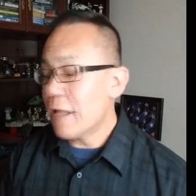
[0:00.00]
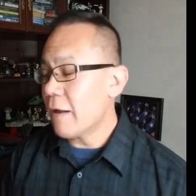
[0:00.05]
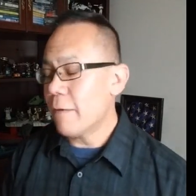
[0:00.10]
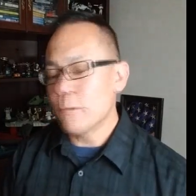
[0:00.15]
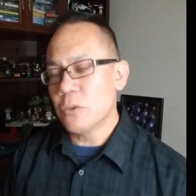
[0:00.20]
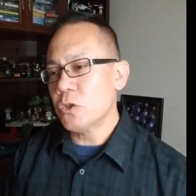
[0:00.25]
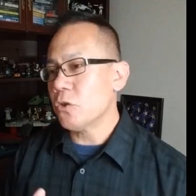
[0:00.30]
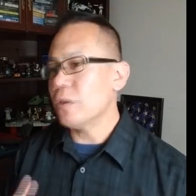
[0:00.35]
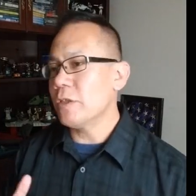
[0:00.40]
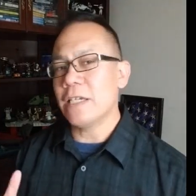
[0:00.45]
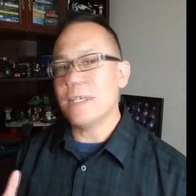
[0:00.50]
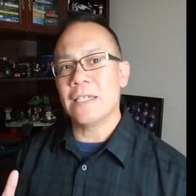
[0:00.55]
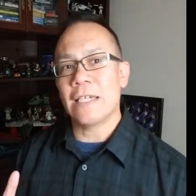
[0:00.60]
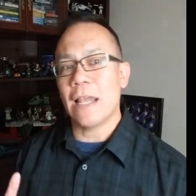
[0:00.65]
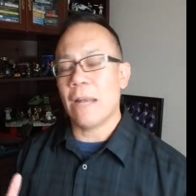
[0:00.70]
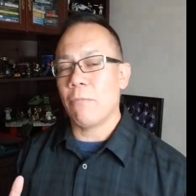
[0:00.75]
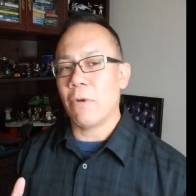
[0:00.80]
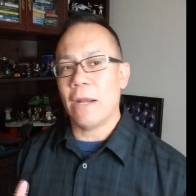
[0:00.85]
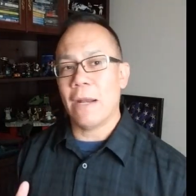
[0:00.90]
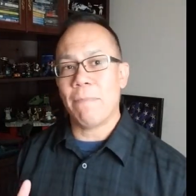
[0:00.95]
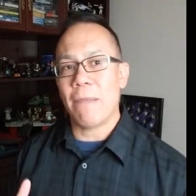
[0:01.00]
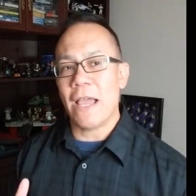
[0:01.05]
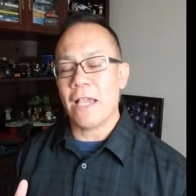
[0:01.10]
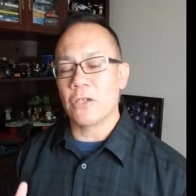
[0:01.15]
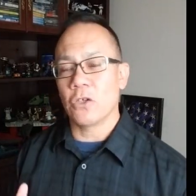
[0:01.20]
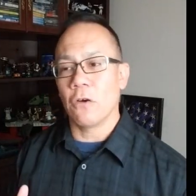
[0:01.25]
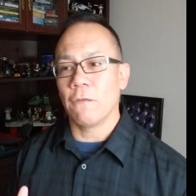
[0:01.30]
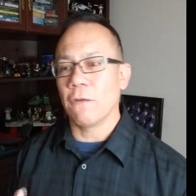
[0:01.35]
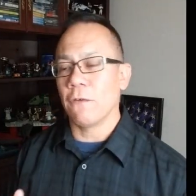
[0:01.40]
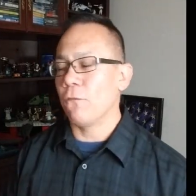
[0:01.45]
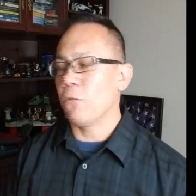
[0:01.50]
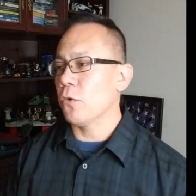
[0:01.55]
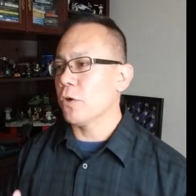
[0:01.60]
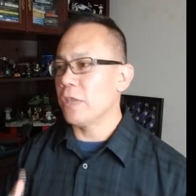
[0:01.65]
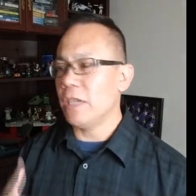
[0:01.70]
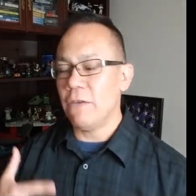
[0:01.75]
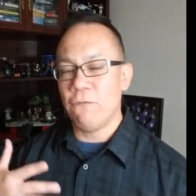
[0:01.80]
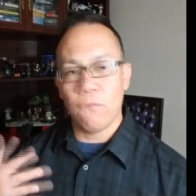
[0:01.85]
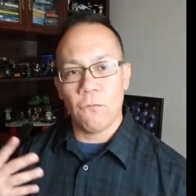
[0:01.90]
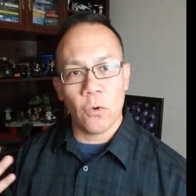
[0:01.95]
I'm sure they celebrated Passover for
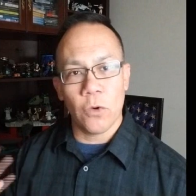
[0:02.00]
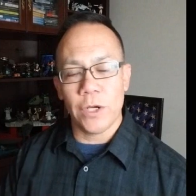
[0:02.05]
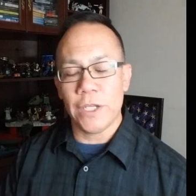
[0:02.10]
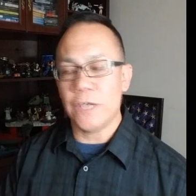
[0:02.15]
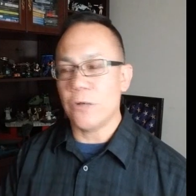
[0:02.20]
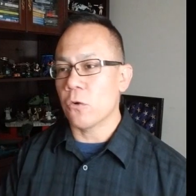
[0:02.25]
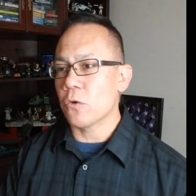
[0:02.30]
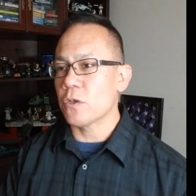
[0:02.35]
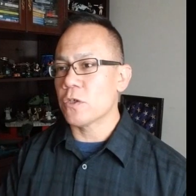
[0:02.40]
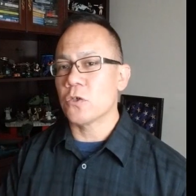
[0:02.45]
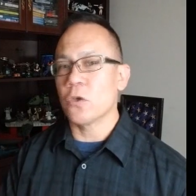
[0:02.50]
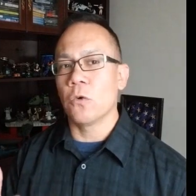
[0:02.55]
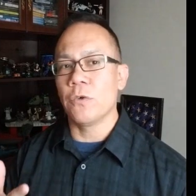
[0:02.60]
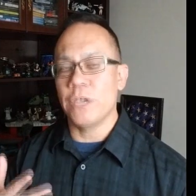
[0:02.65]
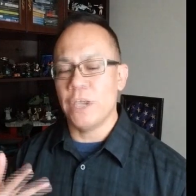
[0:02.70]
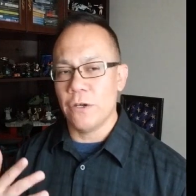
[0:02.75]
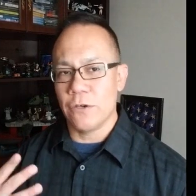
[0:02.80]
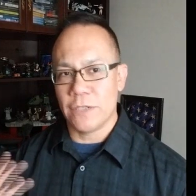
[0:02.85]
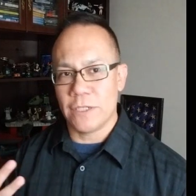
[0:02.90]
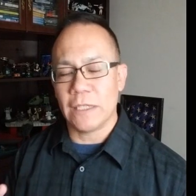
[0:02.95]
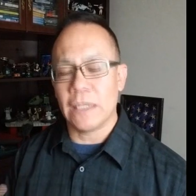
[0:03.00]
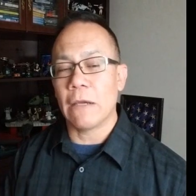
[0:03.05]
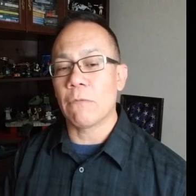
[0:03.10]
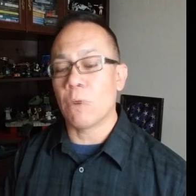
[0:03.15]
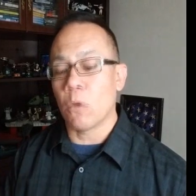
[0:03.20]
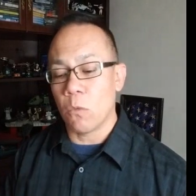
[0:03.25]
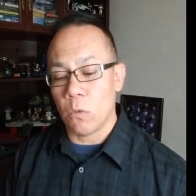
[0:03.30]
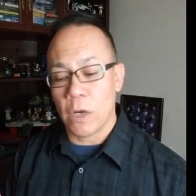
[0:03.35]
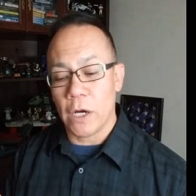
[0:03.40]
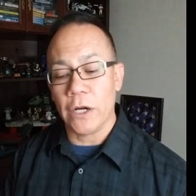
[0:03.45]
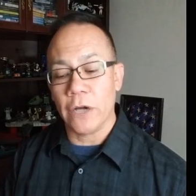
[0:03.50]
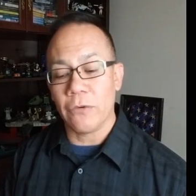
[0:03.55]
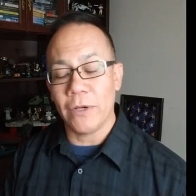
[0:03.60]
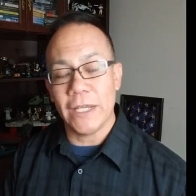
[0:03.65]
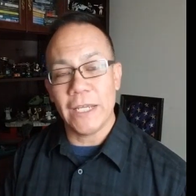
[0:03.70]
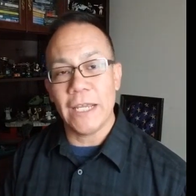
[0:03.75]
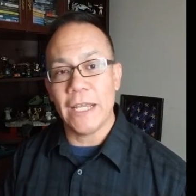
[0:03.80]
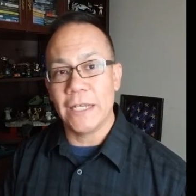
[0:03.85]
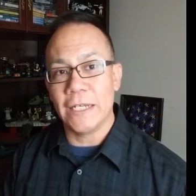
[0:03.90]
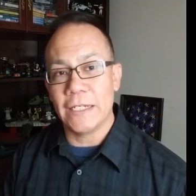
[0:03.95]
the 40 or so years that they were
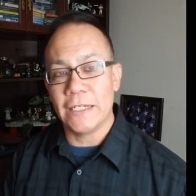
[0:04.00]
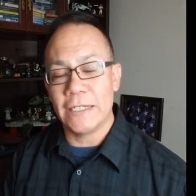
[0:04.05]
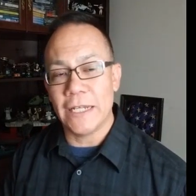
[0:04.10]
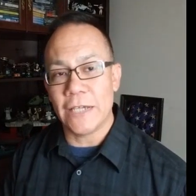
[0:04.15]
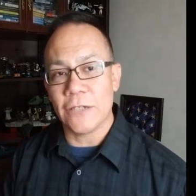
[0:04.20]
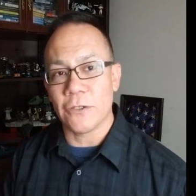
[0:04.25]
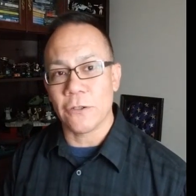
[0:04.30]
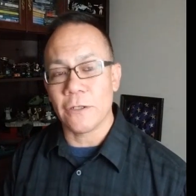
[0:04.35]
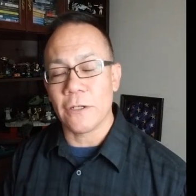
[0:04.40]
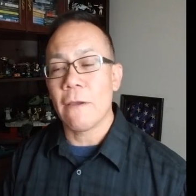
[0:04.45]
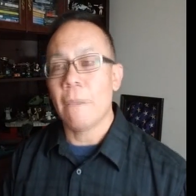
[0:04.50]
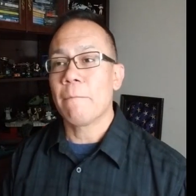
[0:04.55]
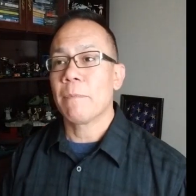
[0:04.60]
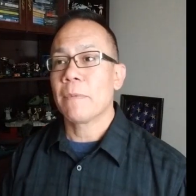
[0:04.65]
wandering in the desert.